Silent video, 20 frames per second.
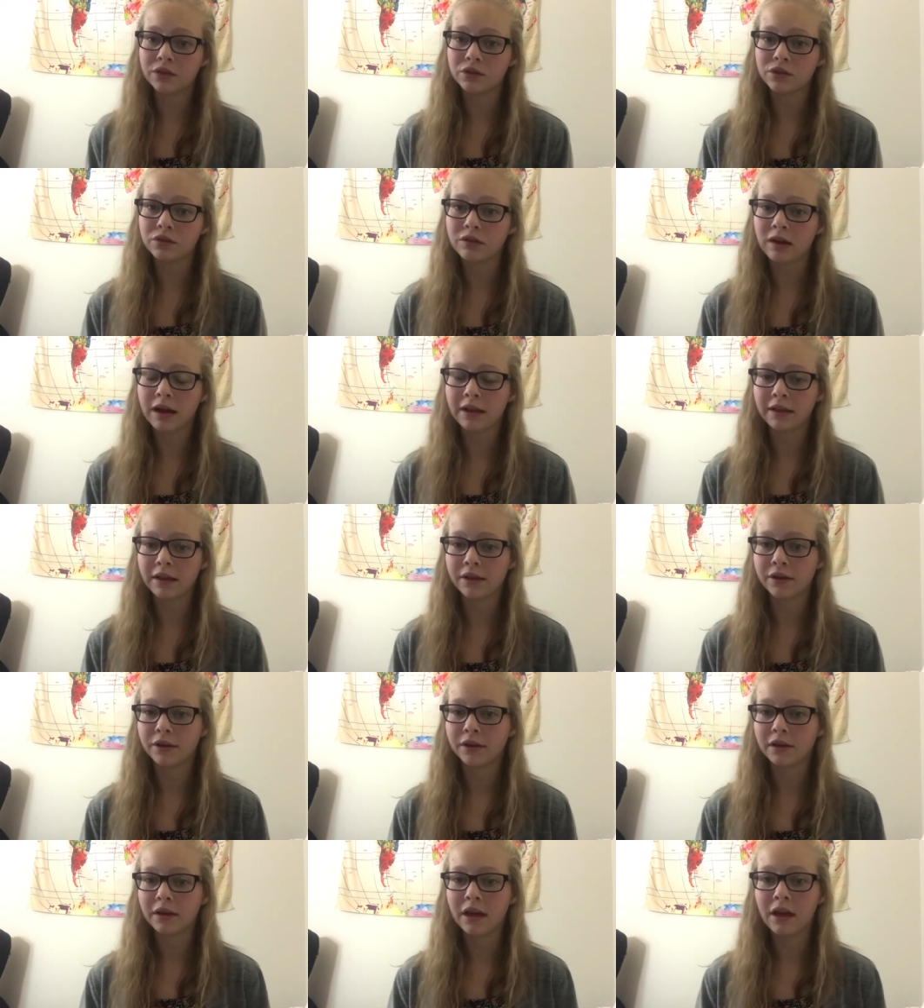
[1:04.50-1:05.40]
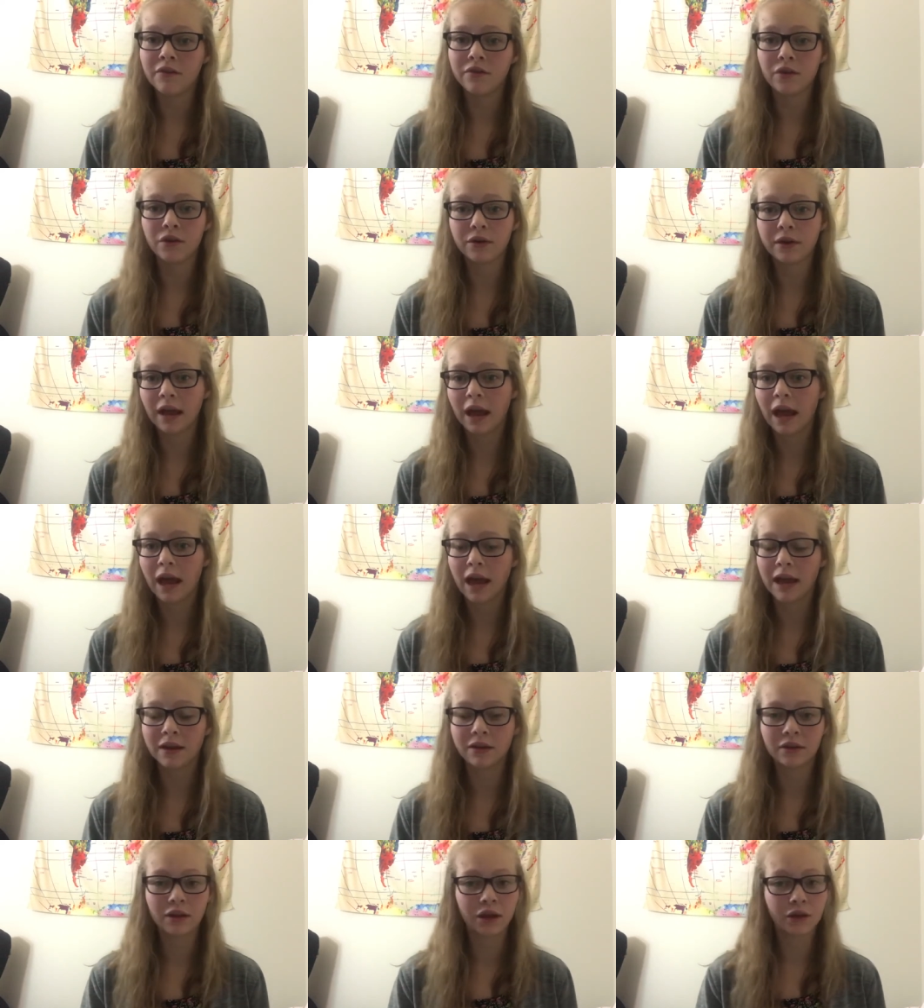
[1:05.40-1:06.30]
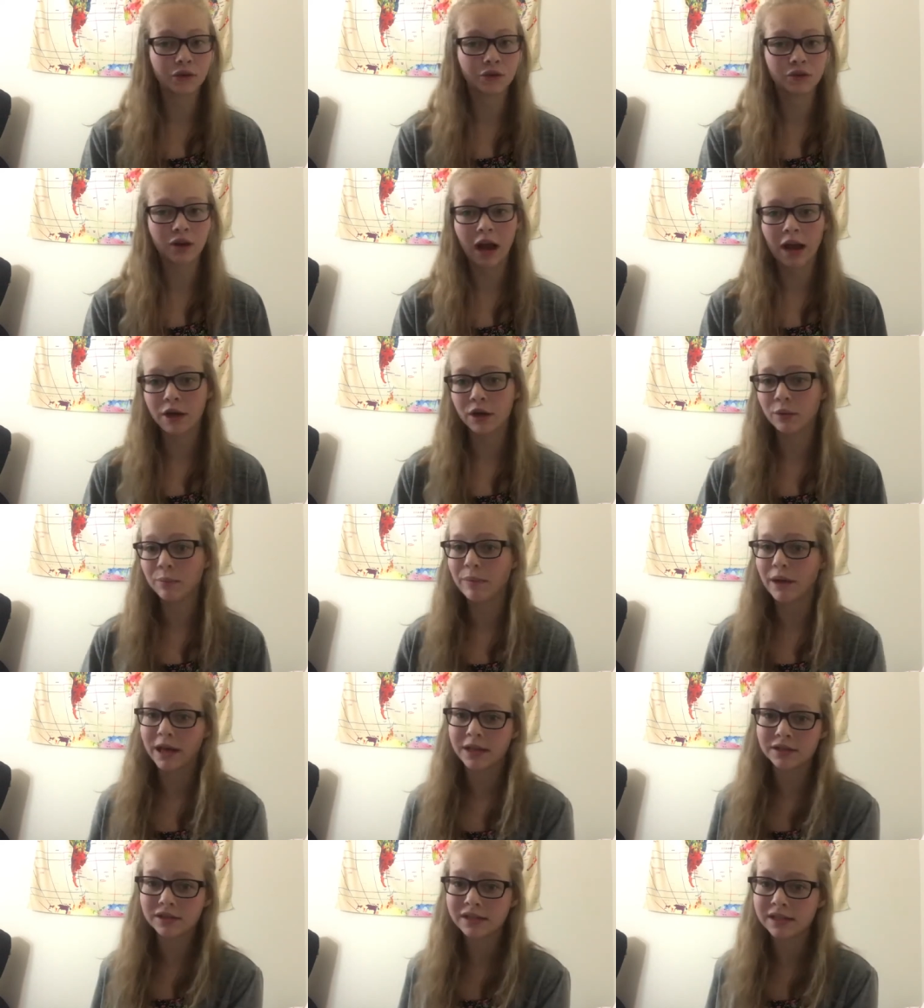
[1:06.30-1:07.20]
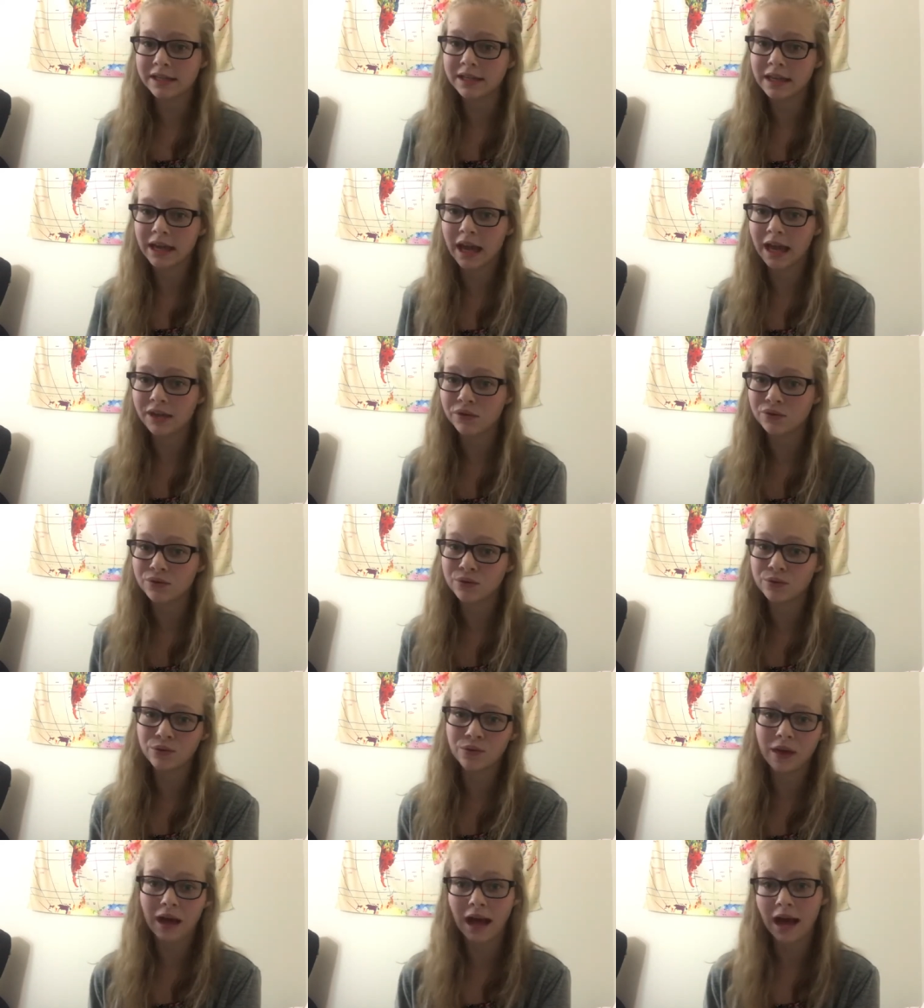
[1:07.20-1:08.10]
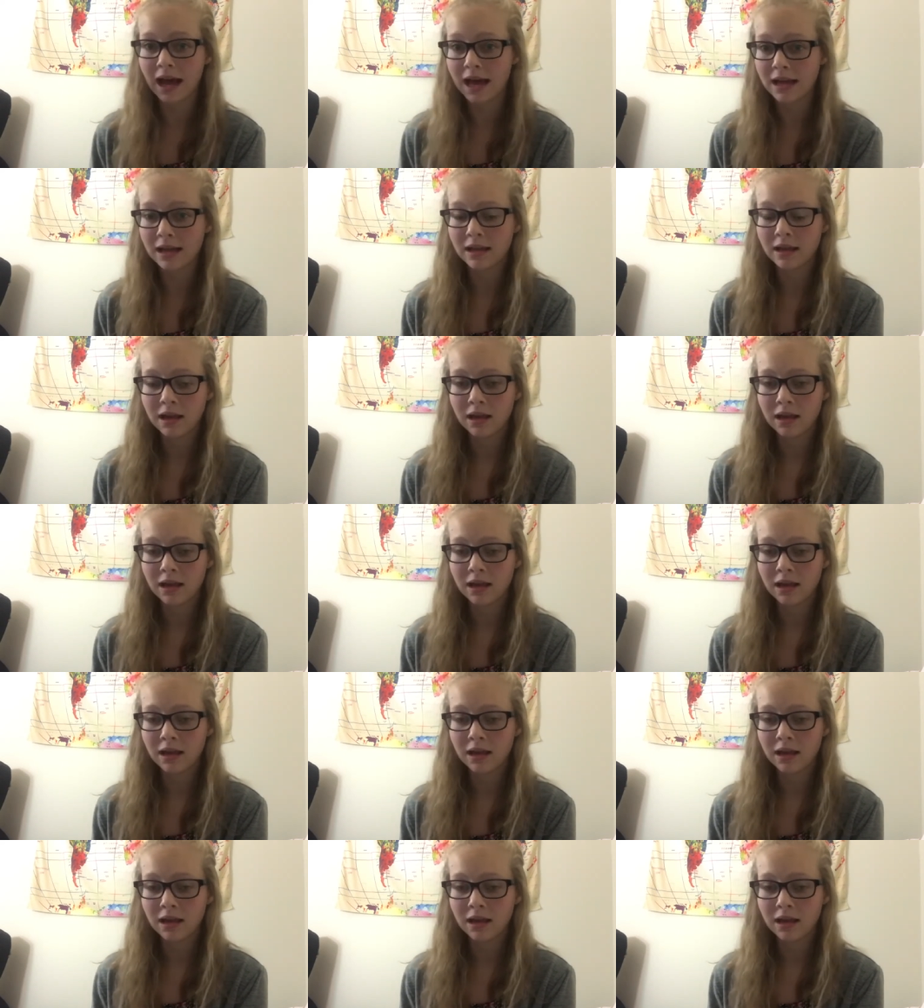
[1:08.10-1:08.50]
try, if you can, try your best to get to that